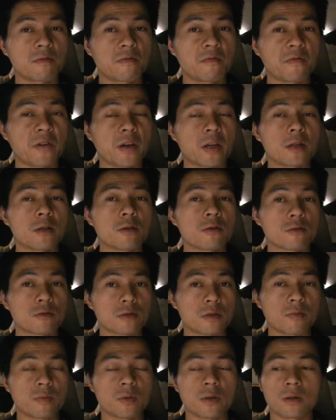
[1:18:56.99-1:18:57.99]
failure
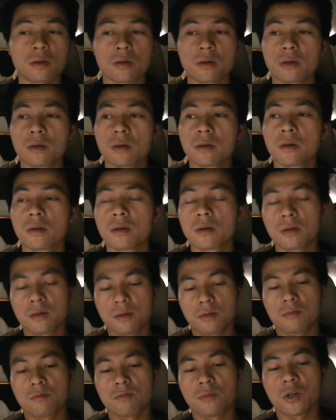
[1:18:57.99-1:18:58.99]
or something.
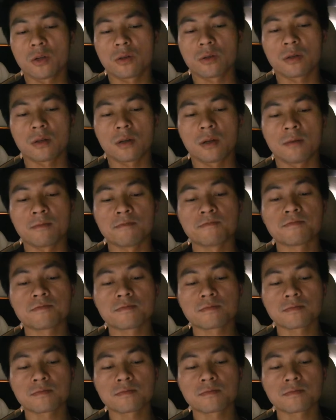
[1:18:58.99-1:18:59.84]
But um,